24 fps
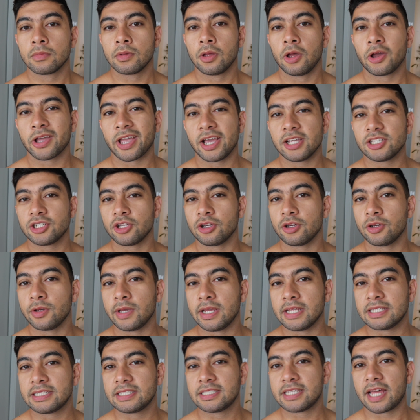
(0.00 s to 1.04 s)
Okay, so
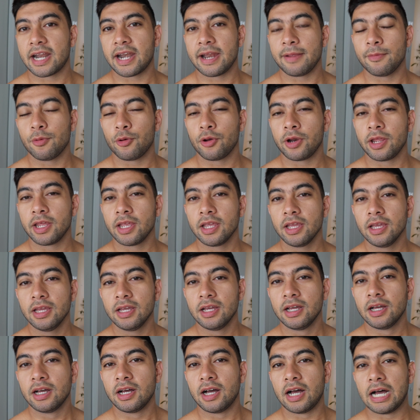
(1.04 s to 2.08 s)
it's Saturday morning.
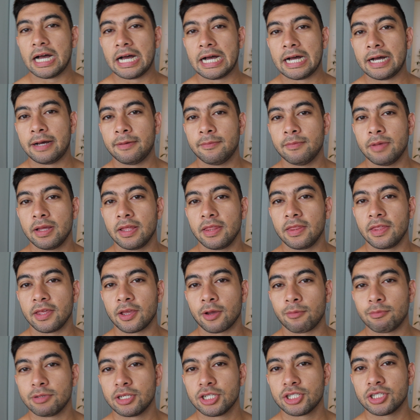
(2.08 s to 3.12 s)
The
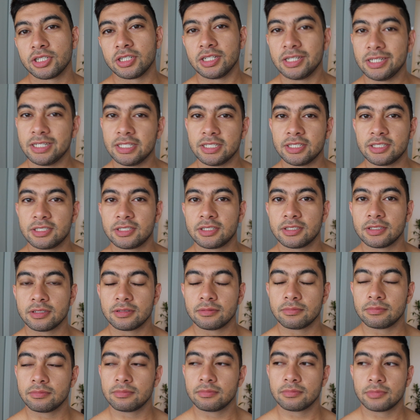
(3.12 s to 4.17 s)
competition is
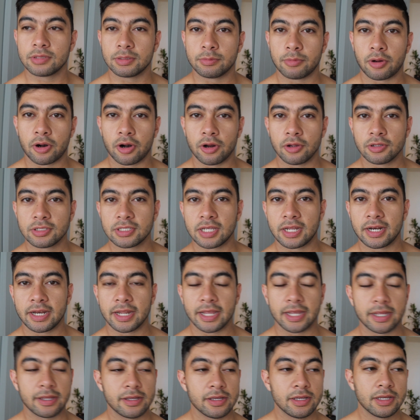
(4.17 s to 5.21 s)
tomorrow,
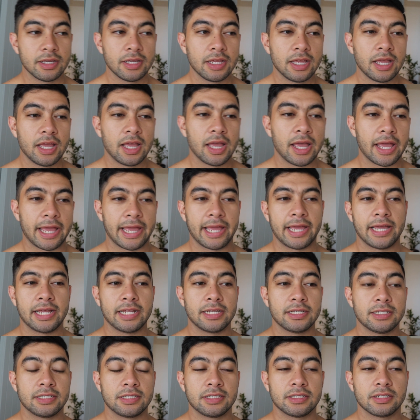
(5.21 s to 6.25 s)
Sunday,
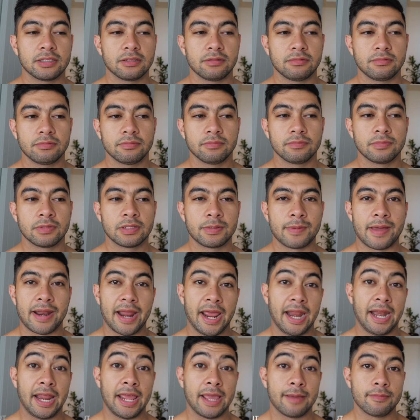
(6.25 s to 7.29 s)
and it's about
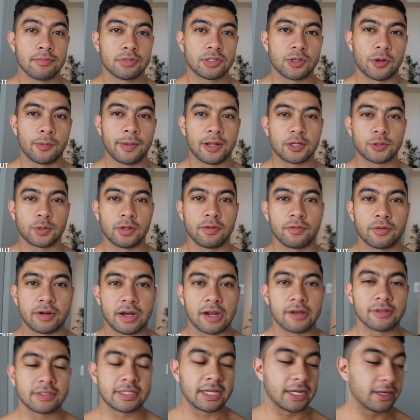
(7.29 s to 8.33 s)
8 AM, so about 24
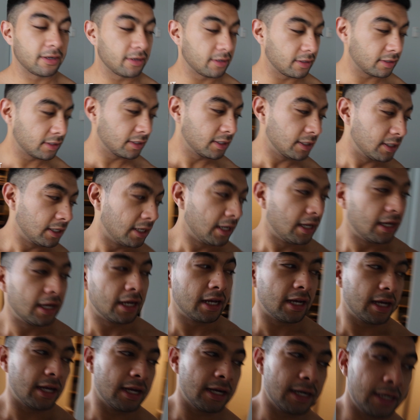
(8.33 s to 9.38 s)
hours out.
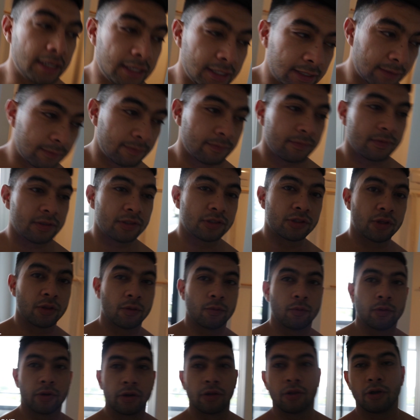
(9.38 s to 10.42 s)
So the
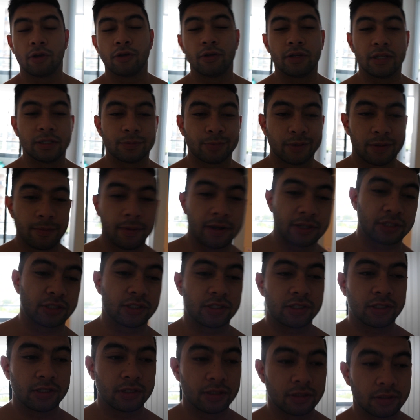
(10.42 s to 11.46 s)
water load is pretty
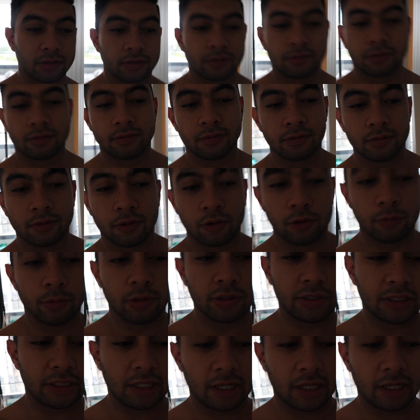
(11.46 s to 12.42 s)
much almost